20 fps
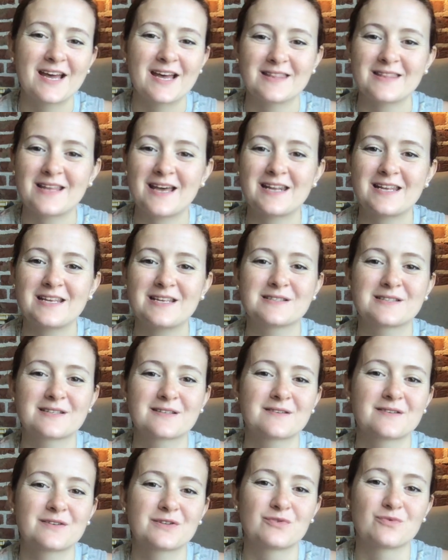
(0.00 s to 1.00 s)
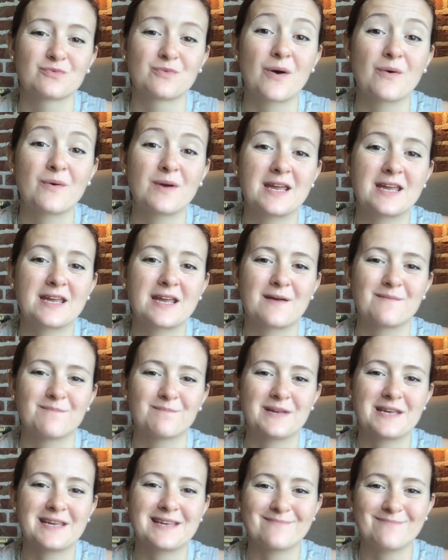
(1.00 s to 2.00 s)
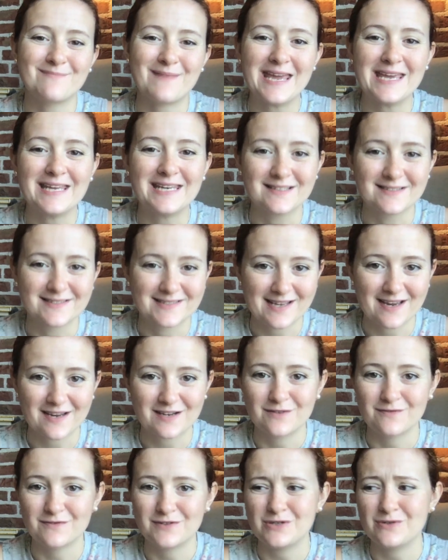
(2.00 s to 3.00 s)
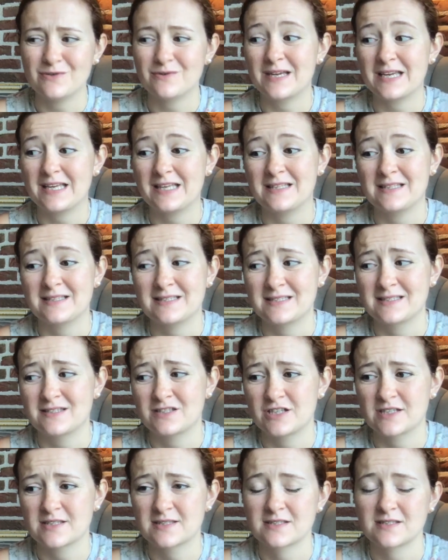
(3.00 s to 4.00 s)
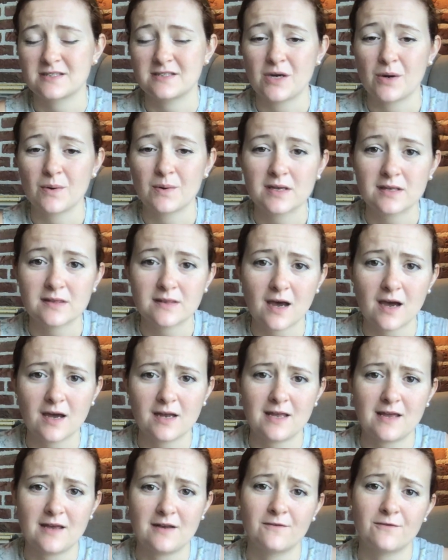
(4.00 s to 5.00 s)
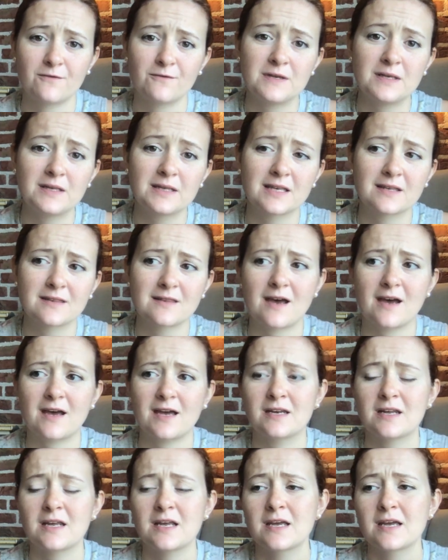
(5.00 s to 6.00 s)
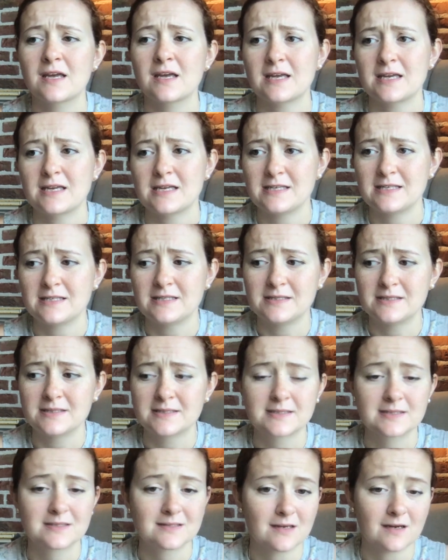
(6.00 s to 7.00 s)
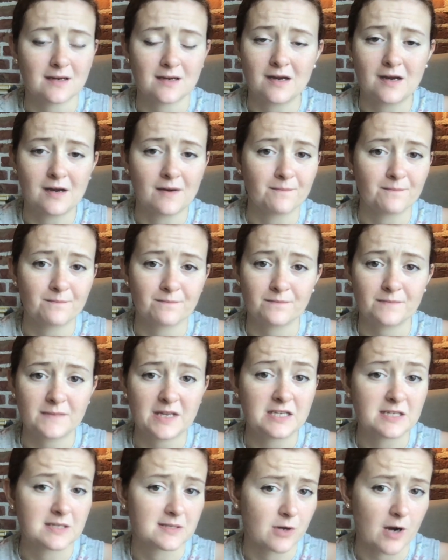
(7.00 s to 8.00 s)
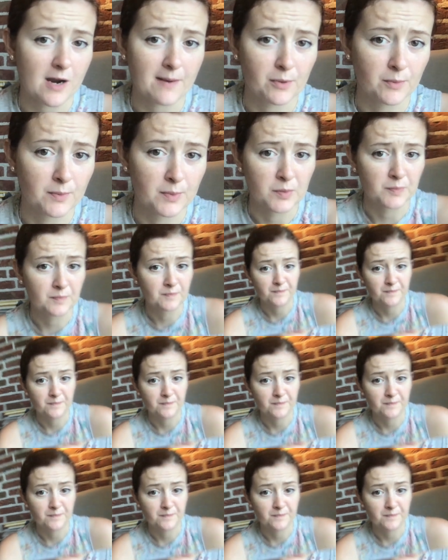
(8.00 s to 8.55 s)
that is growing and being made inside of you. And just knowing that and feeling that is indescribable.